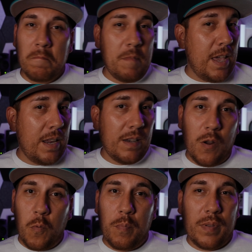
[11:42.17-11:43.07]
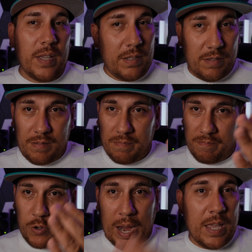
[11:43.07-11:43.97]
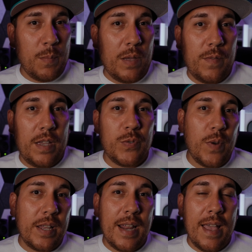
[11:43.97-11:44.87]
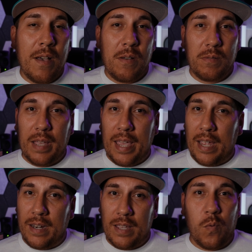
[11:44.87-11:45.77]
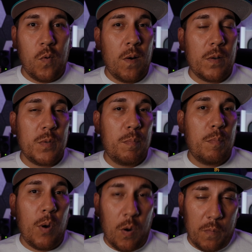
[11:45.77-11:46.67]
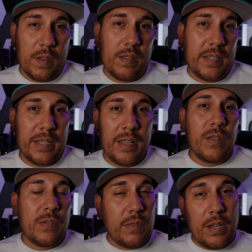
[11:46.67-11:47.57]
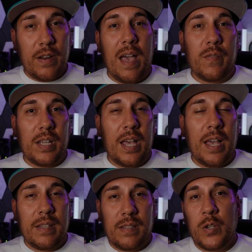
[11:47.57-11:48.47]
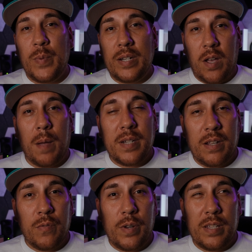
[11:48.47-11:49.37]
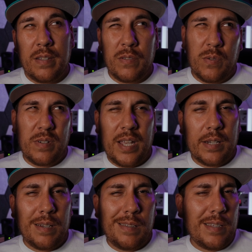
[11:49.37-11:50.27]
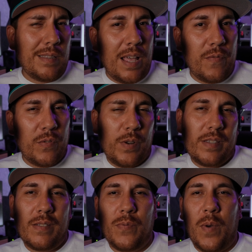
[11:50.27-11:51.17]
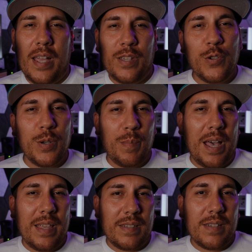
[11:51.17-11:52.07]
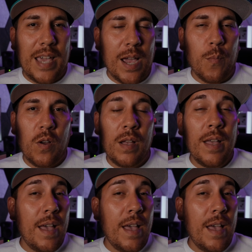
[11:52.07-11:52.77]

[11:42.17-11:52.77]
And nope, it's tracking my face right now and it works perfectly. So there you have it, guys. There's my top 10 reasons, or technically 11 reasons why you should buy this camera.